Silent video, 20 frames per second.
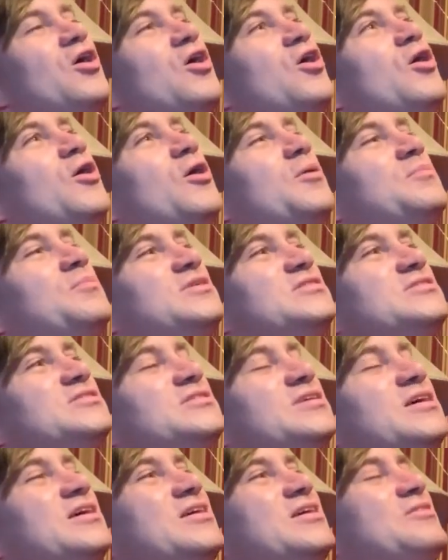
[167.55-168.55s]
um, like
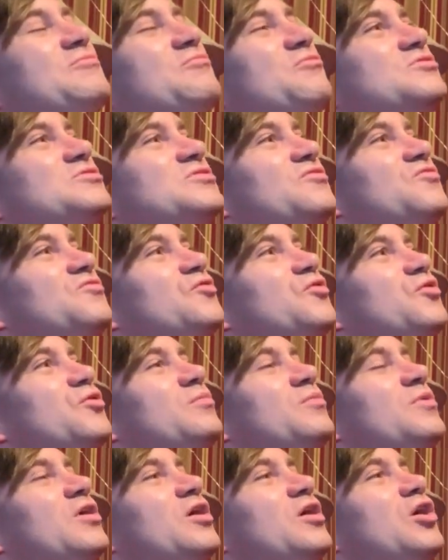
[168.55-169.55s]
say what was the
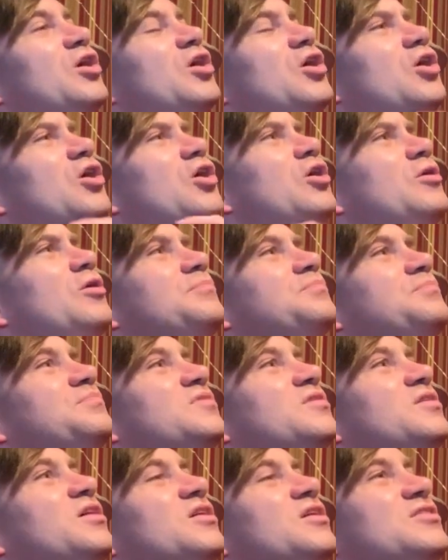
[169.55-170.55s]
film, um,
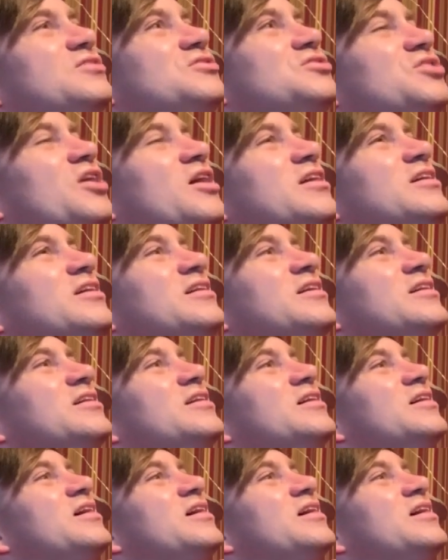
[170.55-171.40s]
The Shining.